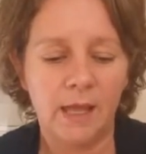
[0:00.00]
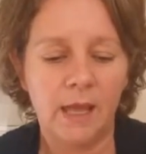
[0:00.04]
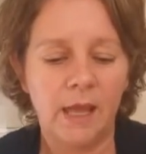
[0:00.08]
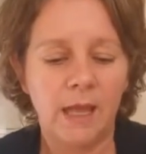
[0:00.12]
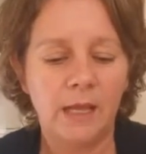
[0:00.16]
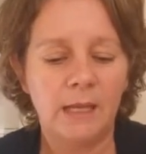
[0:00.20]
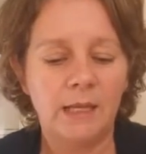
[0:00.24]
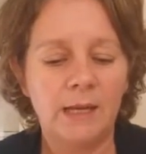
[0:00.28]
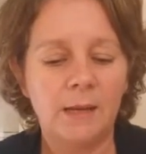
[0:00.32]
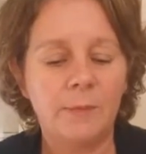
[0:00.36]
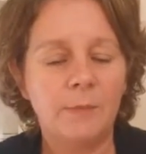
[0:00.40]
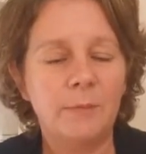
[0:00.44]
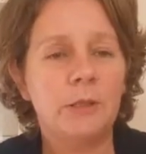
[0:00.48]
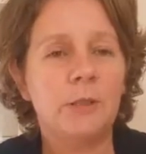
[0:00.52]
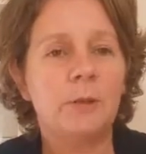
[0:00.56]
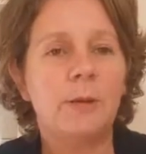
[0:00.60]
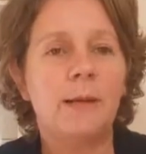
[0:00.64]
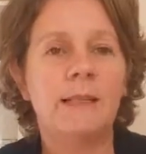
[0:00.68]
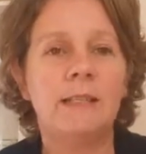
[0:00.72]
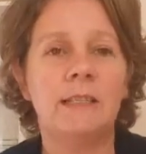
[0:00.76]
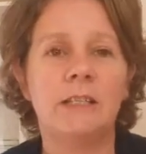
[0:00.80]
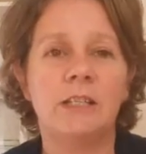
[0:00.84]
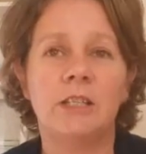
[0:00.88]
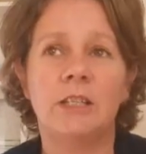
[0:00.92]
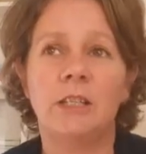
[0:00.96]
Number
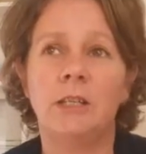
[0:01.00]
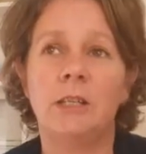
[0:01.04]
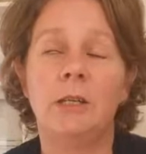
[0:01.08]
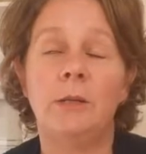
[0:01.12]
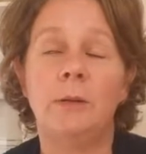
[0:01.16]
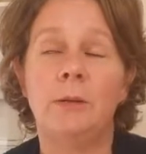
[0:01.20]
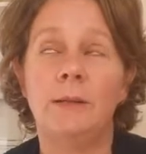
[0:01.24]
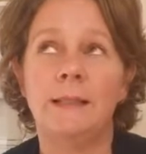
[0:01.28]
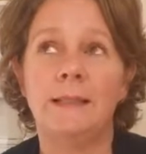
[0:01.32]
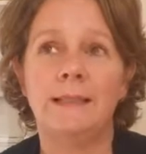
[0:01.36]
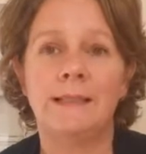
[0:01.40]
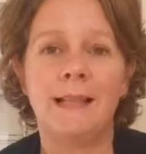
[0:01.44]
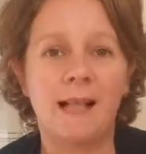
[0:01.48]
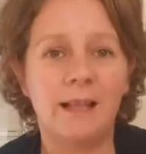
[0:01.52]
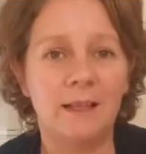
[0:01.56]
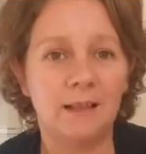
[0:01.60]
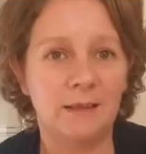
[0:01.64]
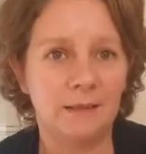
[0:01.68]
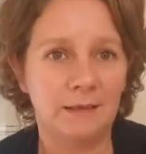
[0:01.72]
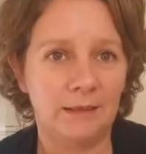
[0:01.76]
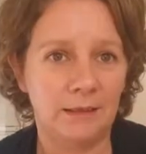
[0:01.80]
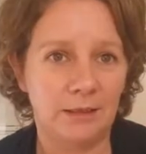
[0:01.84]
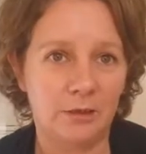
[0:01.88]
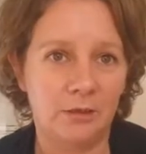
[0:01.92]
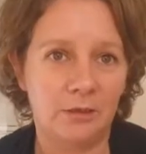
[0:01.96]
twenty-two,
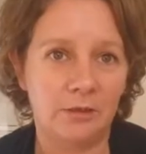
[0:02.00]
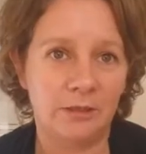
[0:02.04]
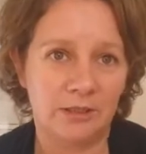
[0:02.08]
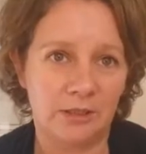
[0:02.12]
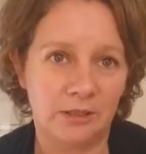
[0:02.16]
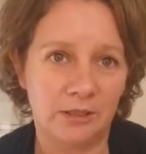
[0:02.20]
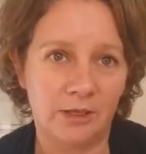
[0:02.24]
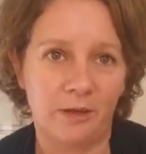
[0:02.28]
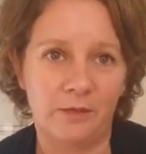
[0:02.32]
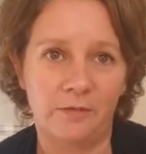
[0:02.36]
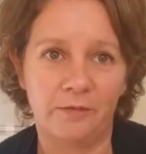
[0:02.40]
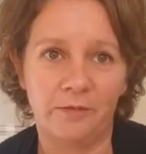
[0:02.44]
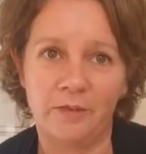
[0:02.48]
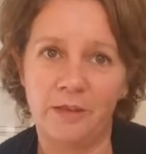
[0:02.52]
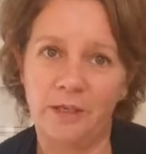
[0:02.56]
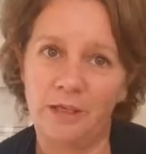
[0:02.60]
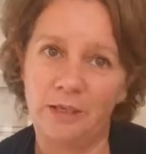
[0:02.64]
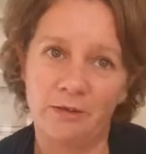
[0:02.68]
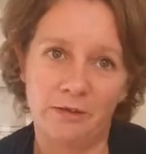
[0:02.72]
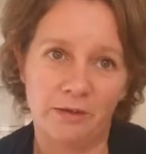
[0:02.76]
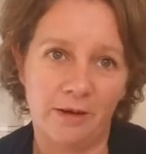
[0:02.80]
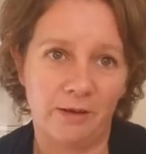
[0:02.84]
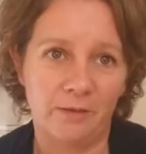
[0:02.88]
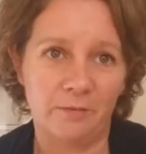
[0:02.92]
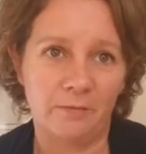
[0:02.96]
sell your stuff
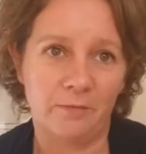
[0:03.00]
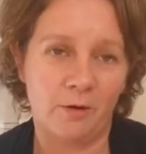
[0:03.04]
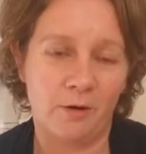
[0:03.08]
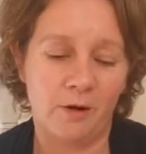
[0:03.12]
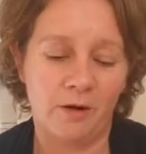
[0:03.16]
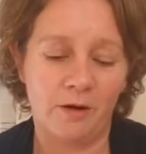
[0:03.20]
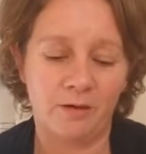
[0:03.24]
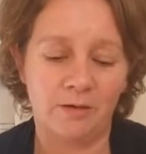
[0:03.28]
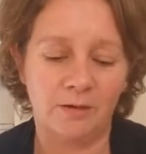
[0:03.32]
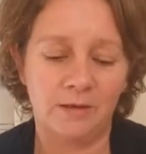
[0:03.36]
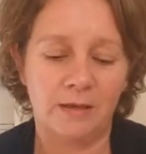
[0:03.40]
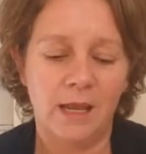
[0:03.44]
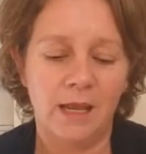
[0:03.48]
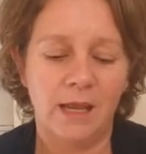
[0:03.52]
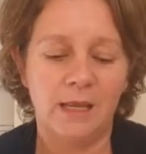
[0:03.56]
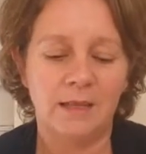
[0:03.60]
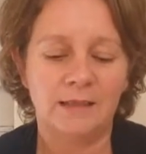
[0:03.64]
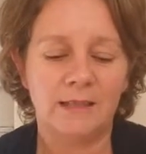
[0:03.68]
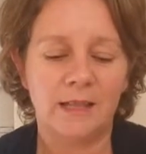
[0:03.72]
that you don't want.